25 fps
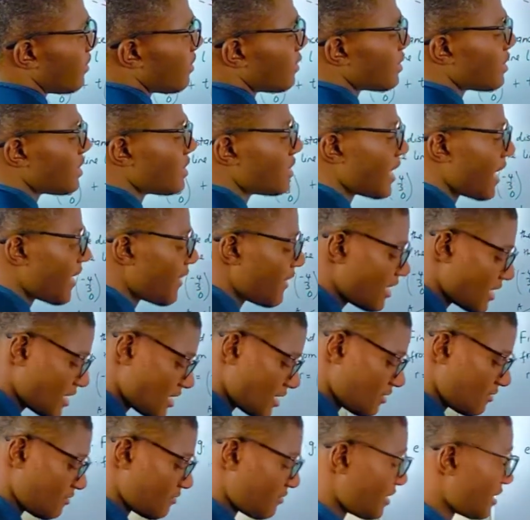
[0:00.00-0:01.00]
direction
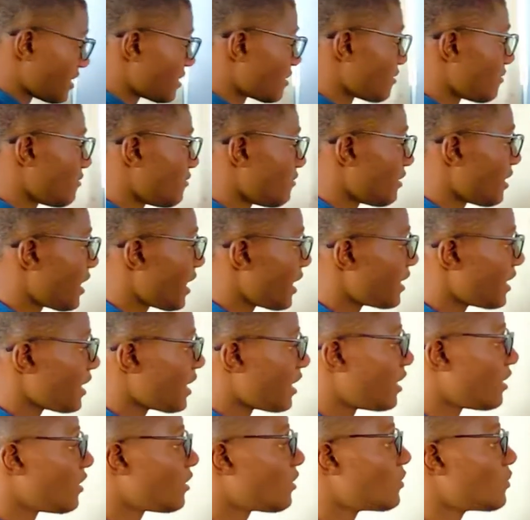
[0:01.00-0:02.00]
vector of line
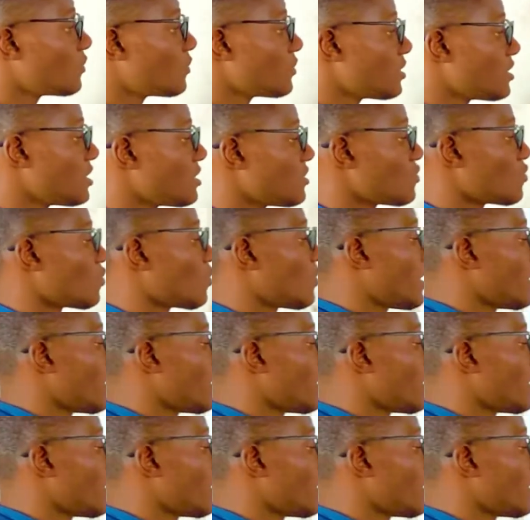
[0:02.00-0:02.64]
L, which is 1,